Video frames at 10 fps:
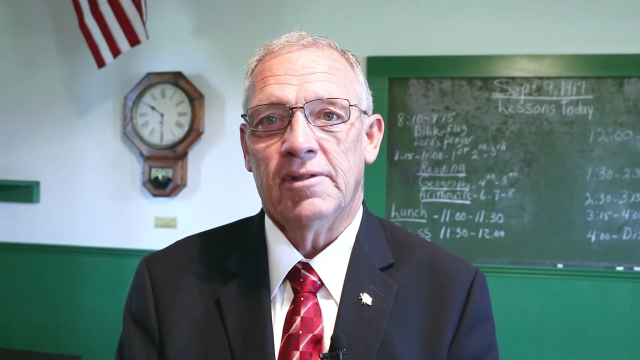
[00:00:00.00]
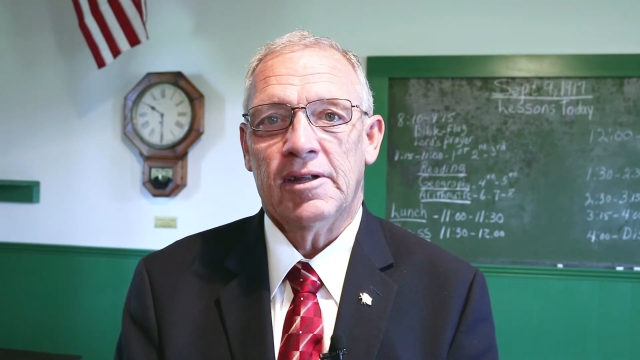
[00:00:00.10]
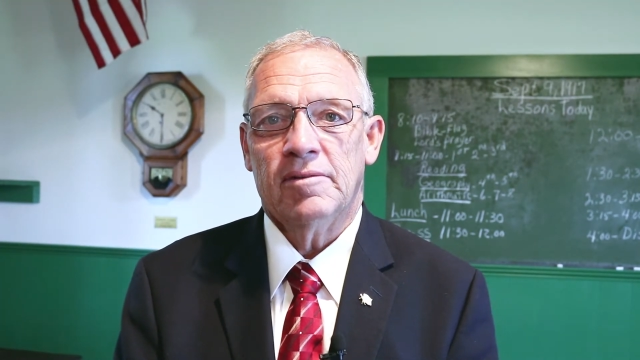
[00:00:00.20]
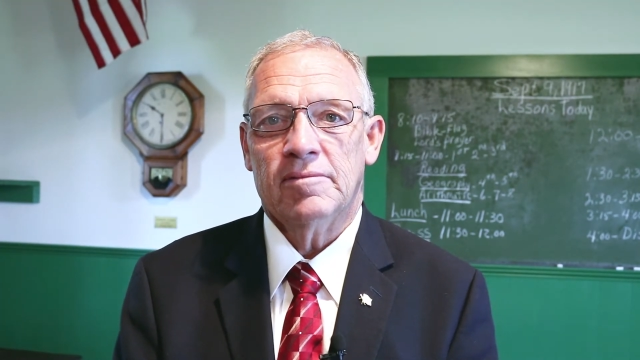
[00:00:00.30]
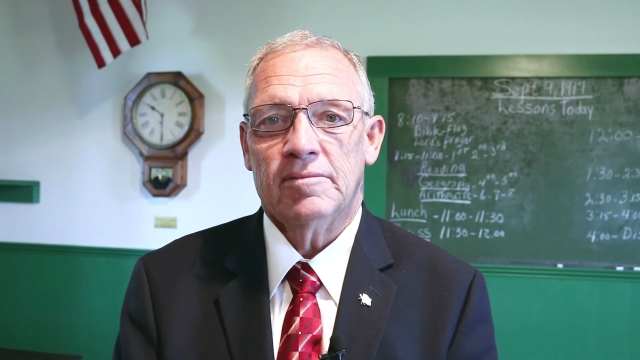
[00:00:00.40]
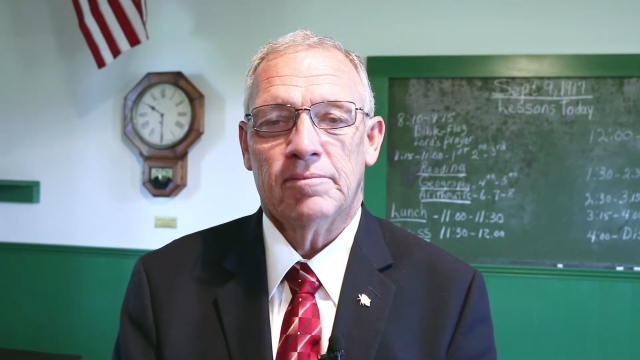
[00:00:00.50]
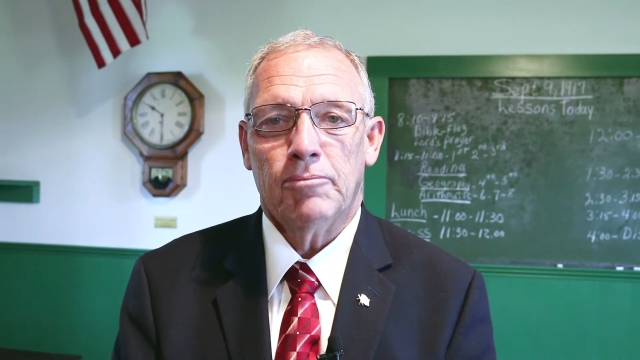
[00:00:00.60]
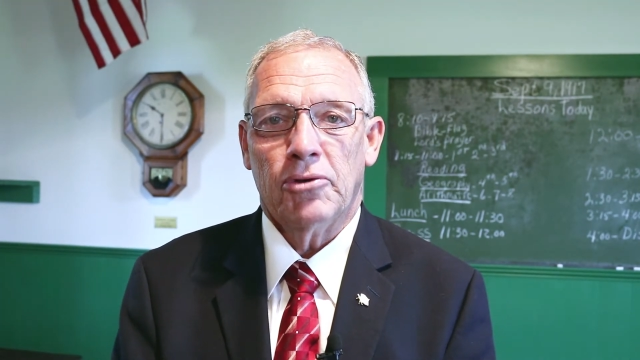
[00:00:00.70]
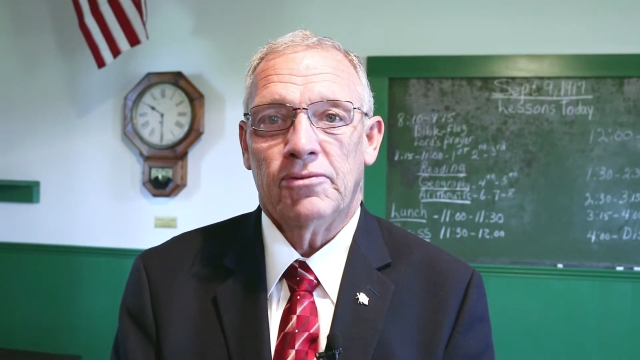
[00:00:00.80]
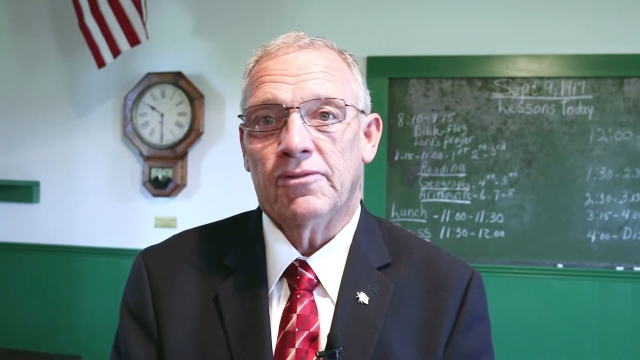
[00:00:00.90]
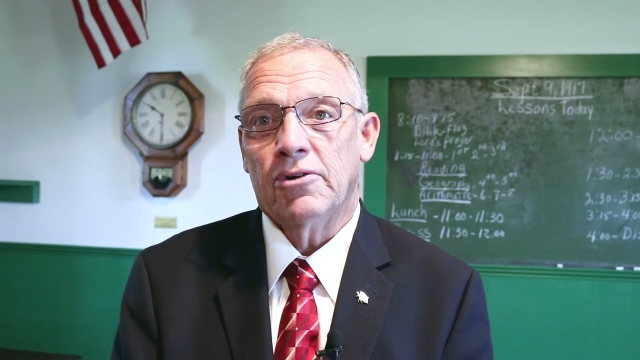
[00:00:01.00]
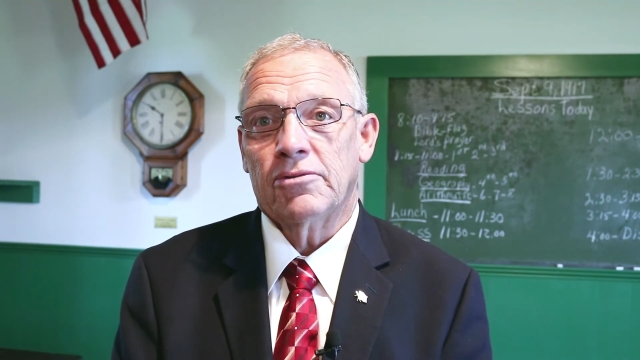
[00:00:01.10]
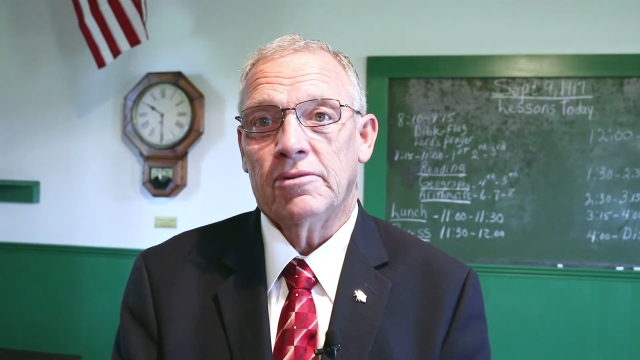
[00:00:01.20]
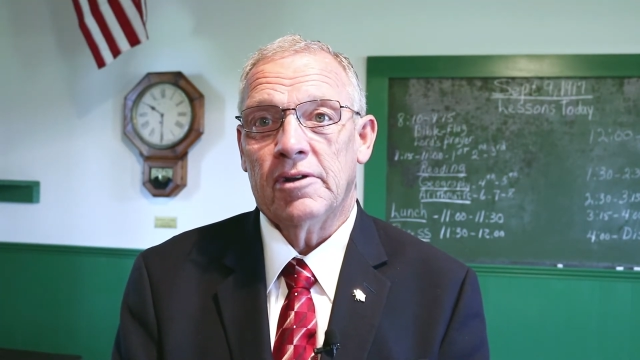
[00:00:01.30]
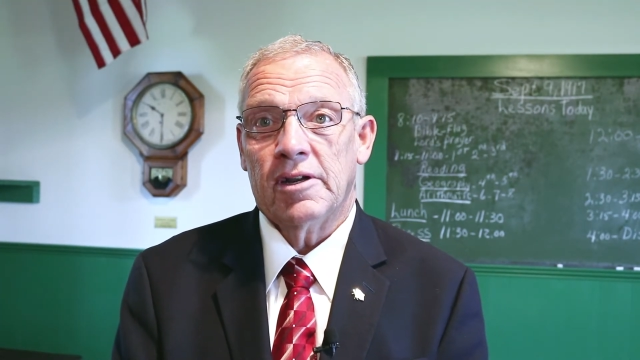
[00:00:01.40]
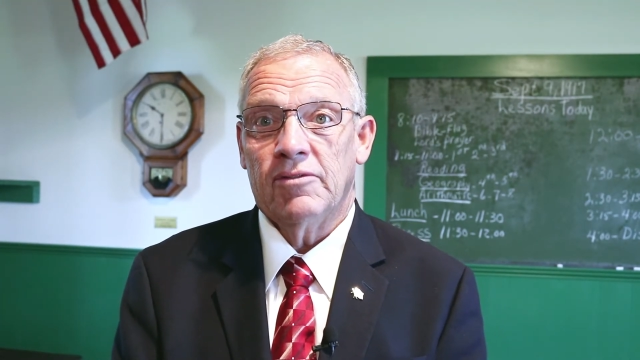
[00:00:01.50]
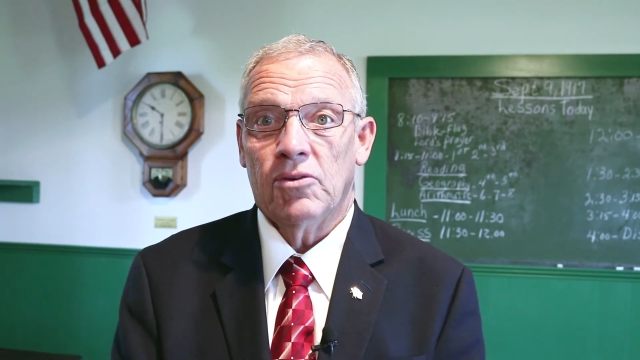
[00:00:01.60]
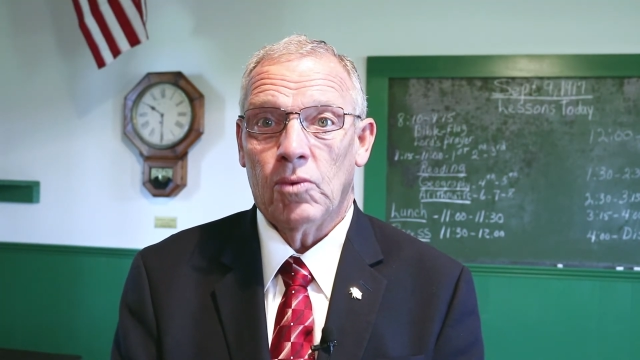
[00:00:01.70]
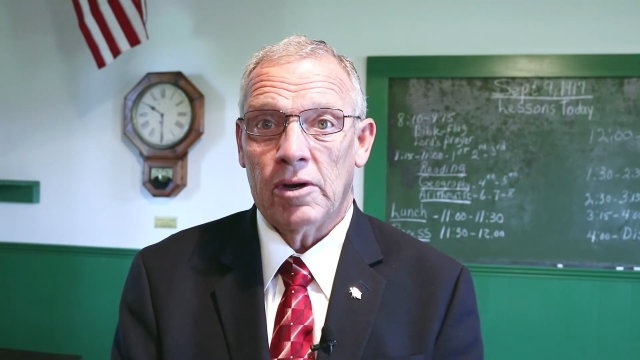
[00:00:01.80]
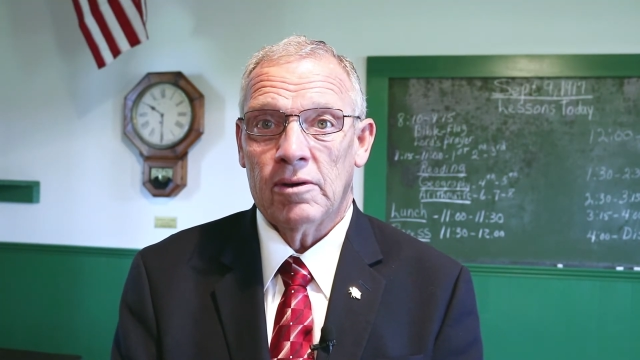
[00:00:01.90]
that most folks are not
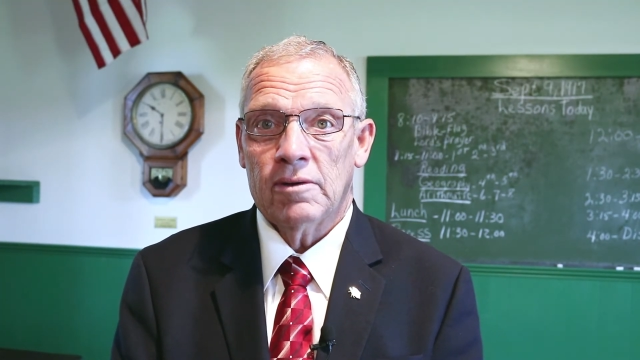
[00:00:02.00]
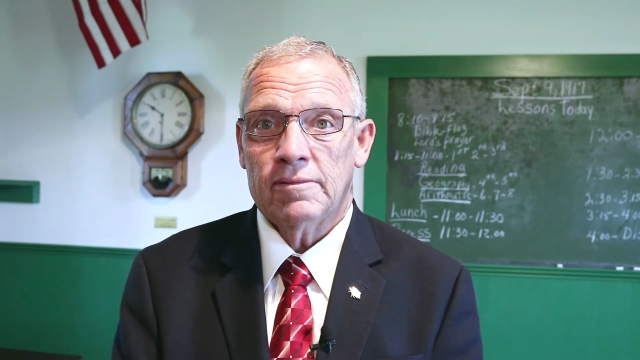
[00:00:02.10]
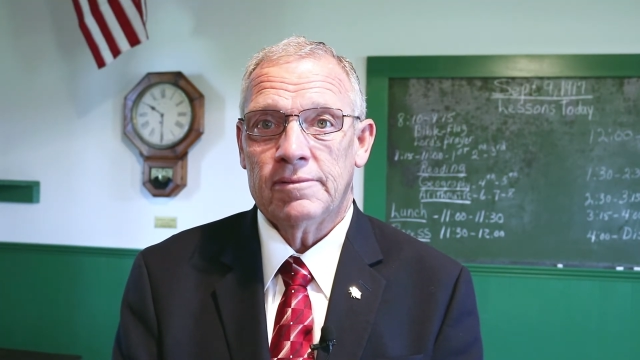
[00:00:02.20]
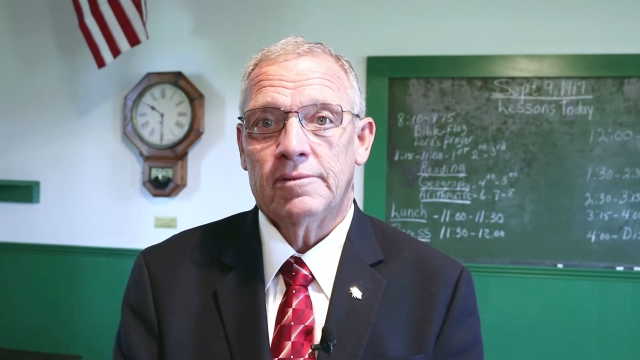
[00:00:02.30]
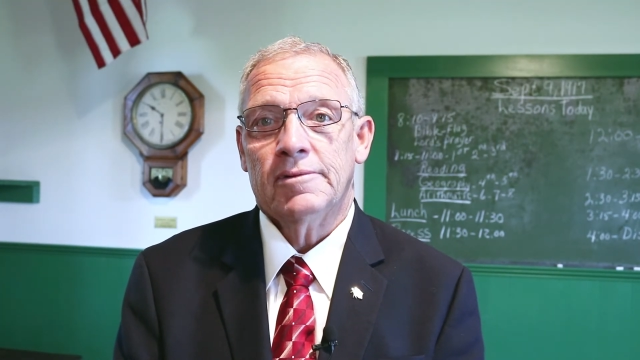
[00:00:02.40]
even aware of.